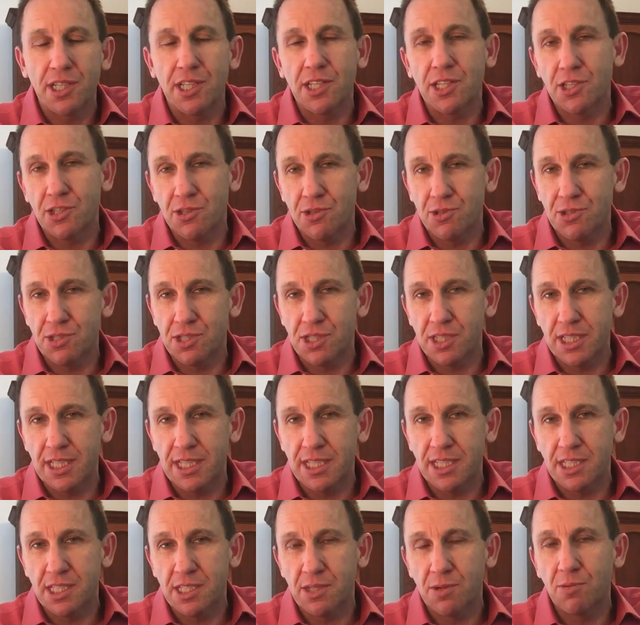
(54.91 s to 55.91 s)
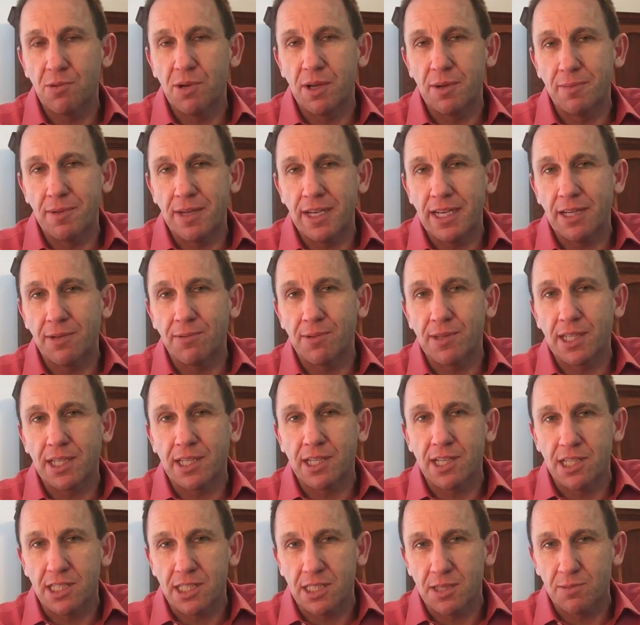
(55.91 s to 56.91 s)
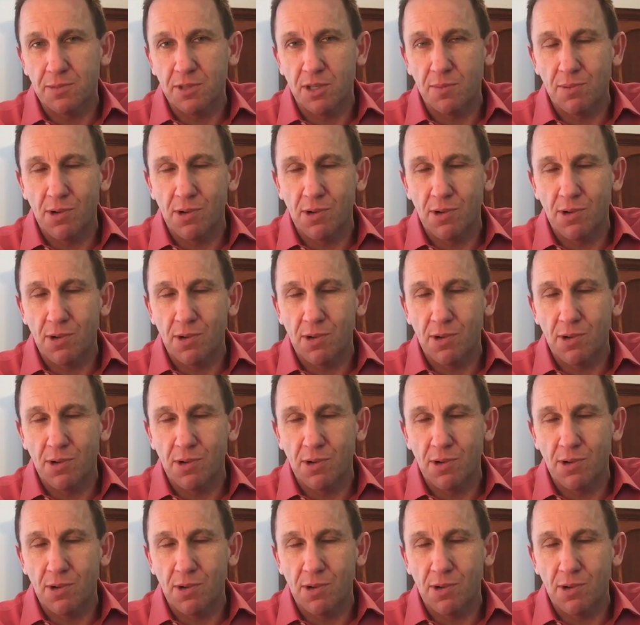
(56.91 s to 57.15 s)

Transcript: use these when meeting with a customer